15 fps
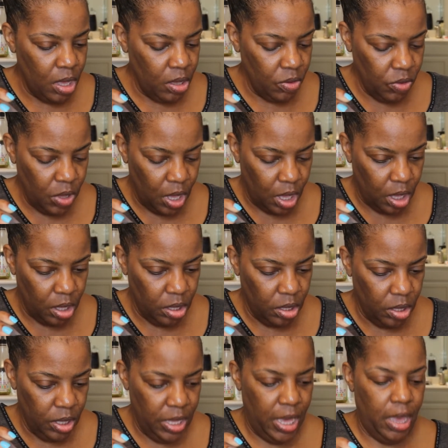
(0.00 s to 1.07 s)
Okay
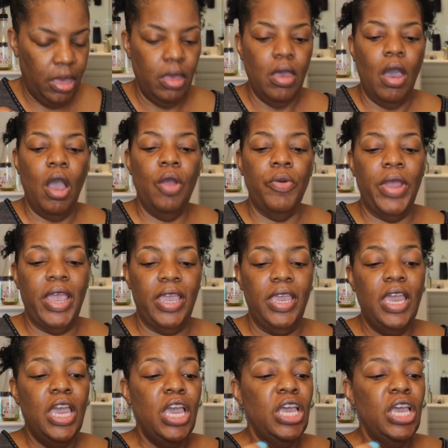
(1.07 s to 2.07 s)
yeah all right